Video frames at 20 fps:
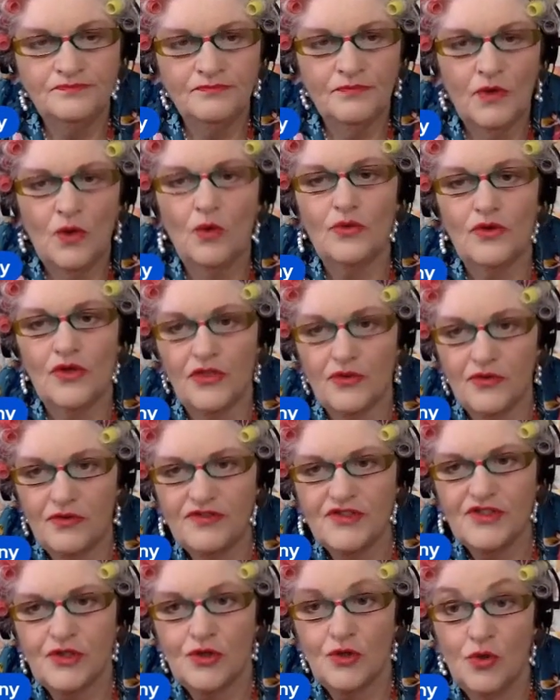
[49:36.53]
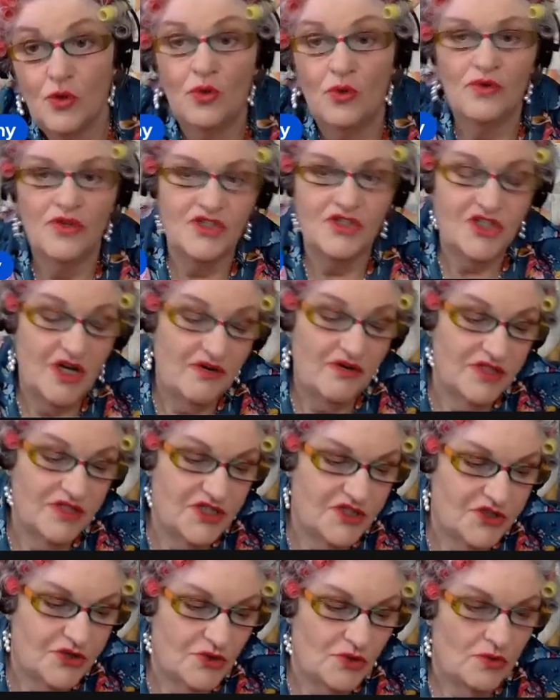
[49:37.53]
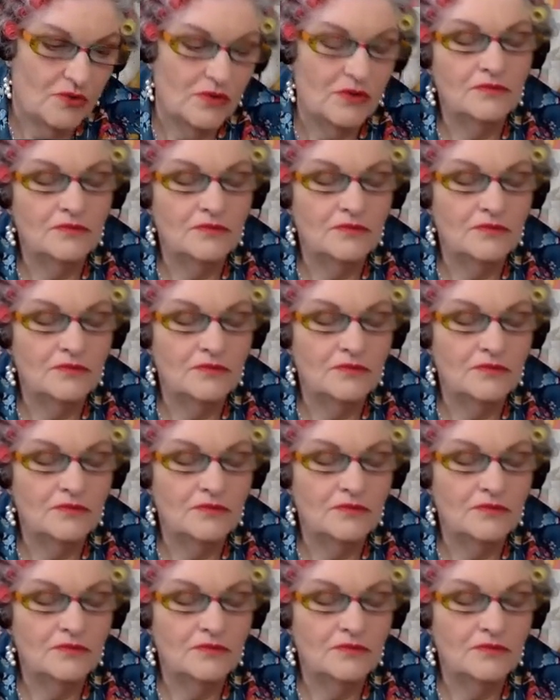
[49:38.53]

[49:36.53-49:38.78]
or the thrift store, or the charity store.